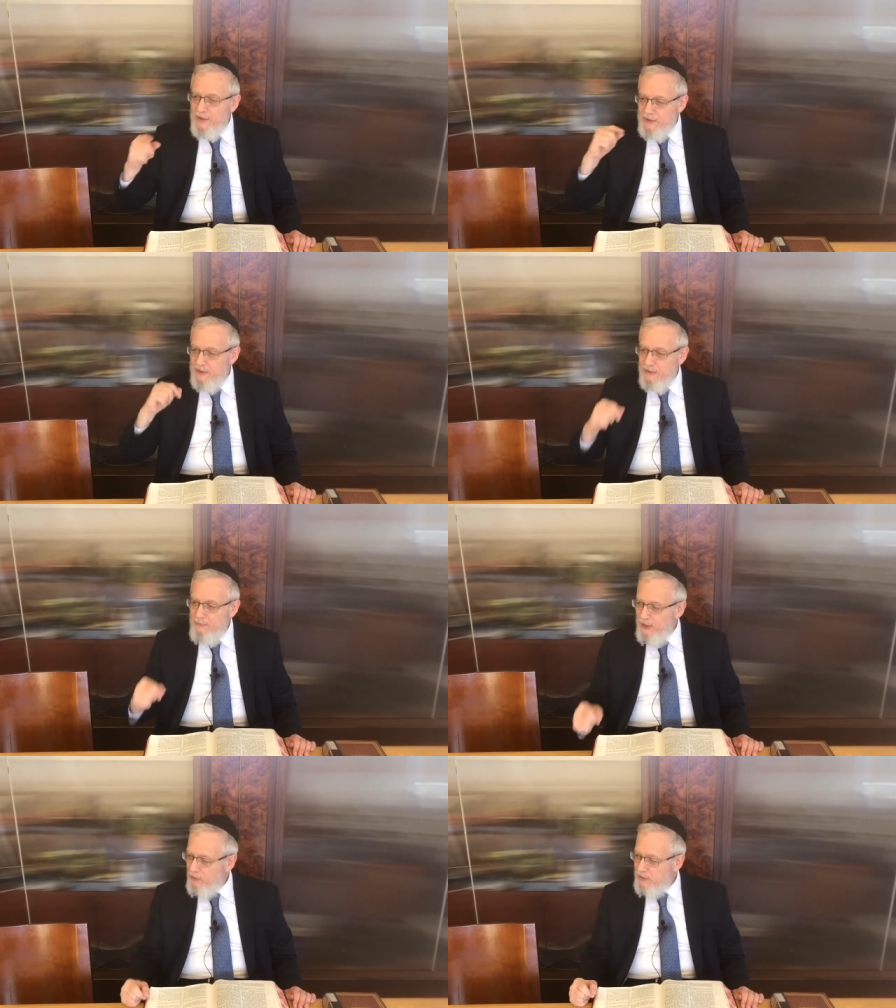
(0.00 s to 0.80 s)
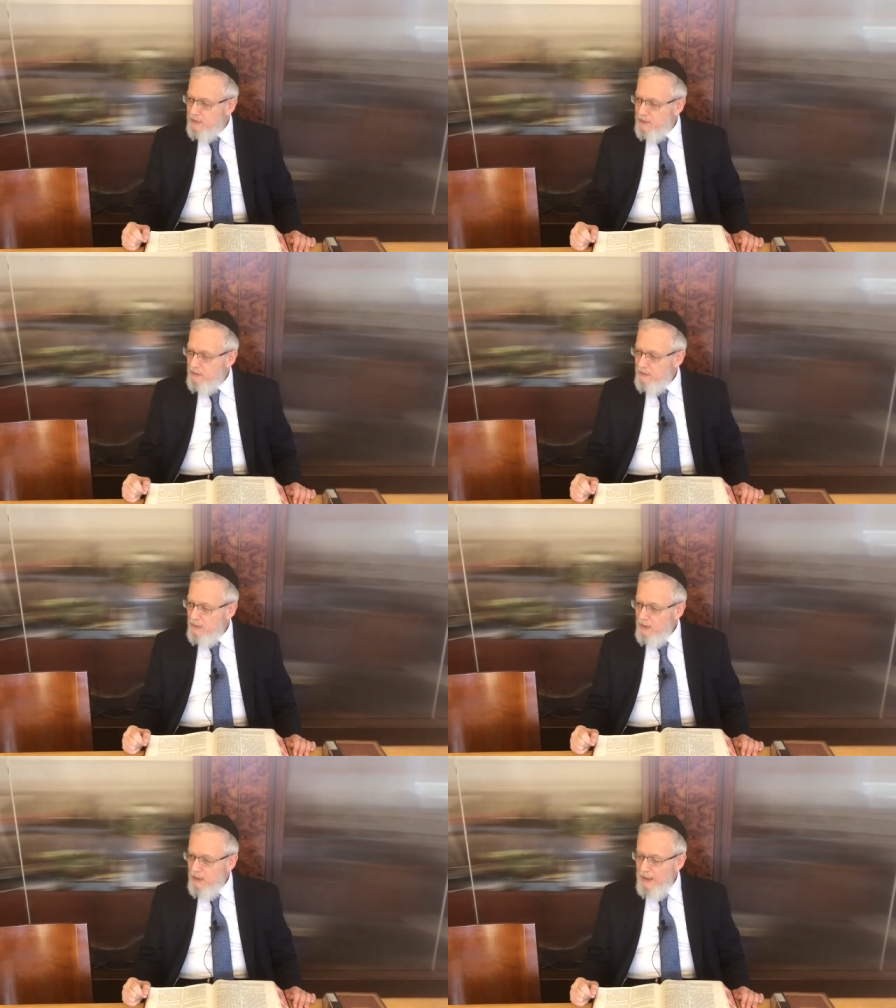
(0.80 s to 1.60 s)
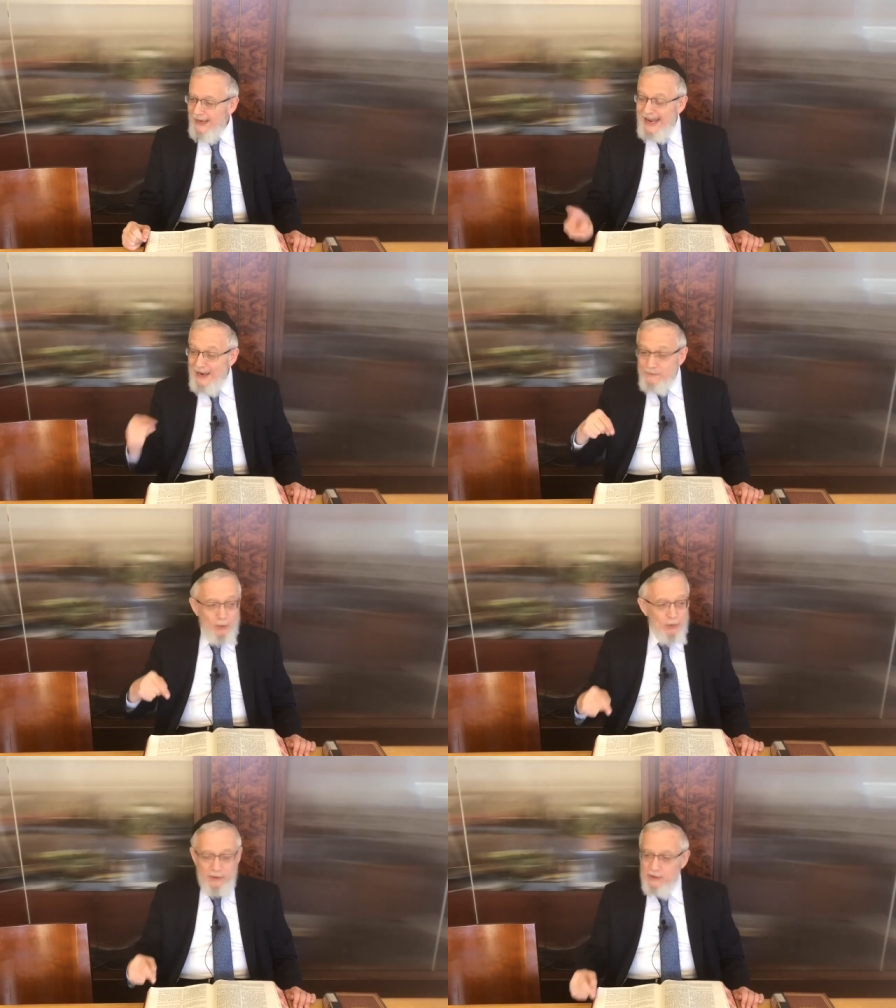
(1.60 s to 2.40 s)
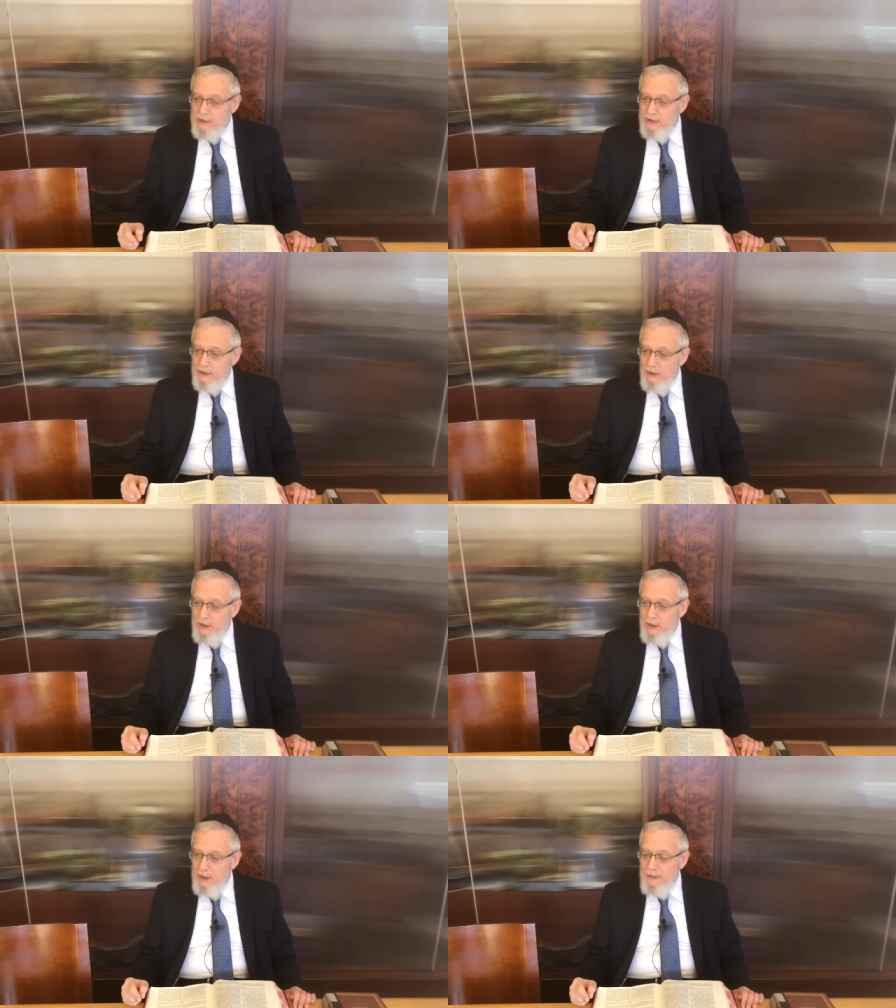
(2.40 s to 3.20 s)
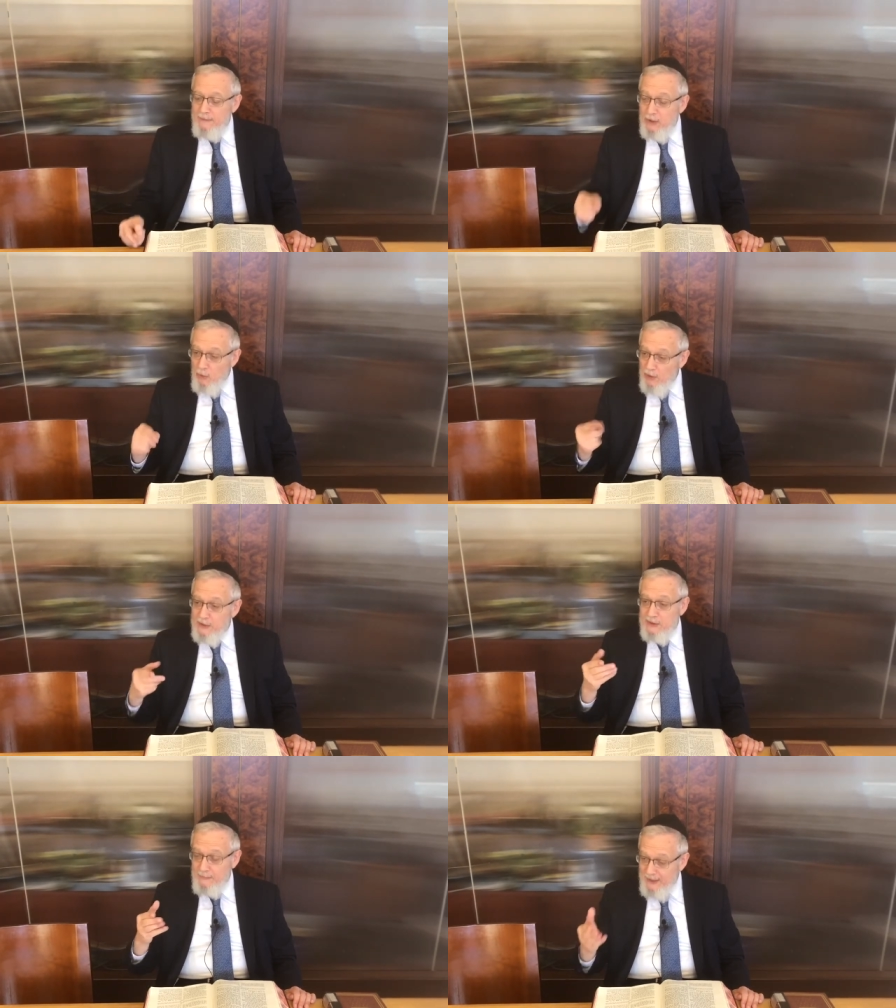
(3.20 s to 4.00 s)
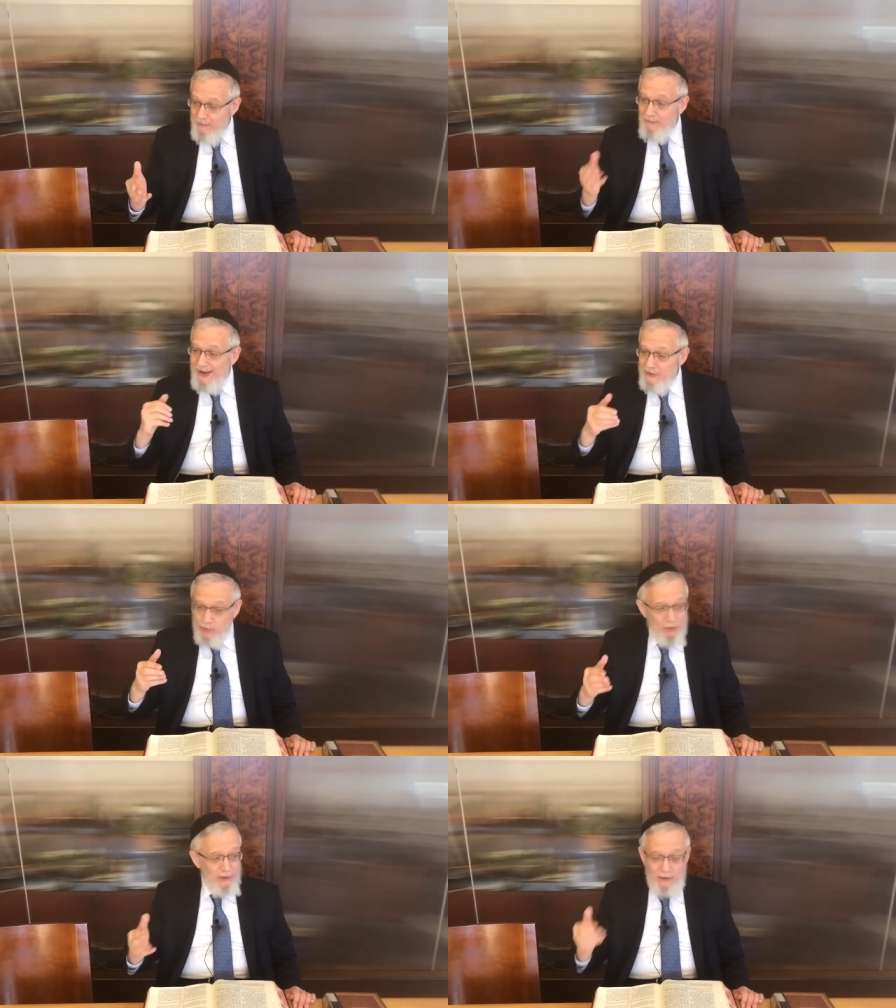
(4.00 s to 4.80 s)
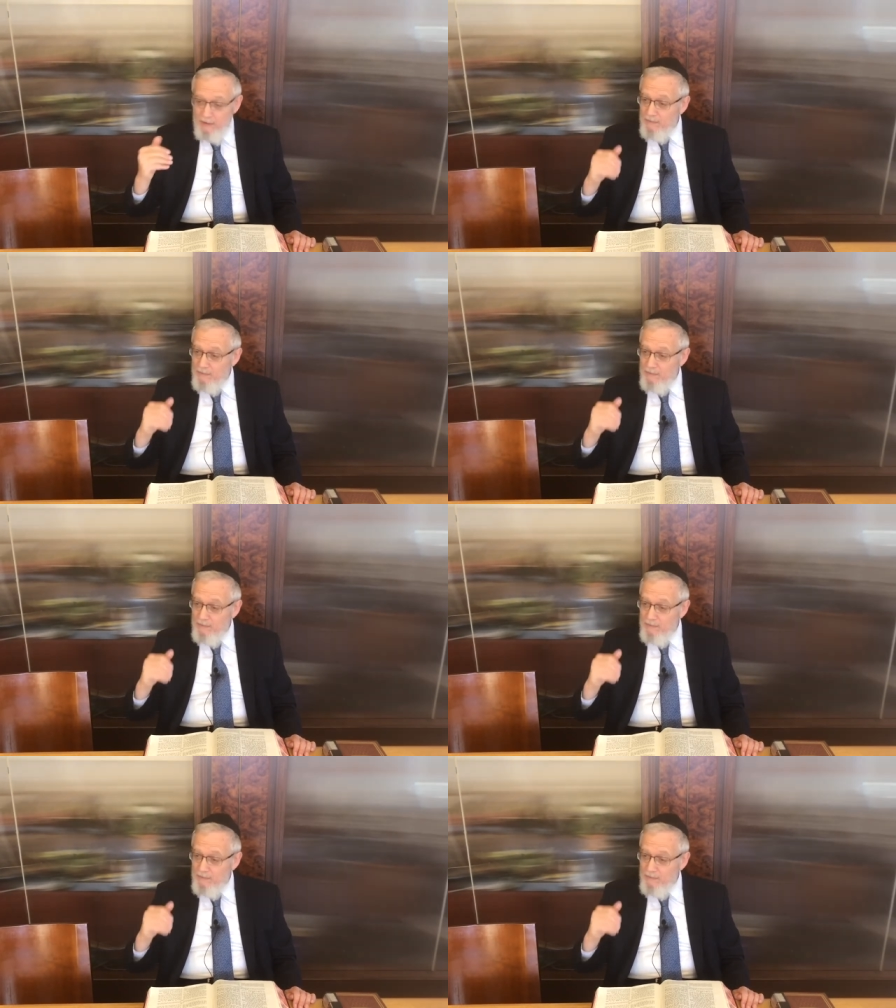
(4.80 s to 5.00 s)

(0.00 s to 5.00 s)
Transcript: his peers. Afterwards, because he became viceroy,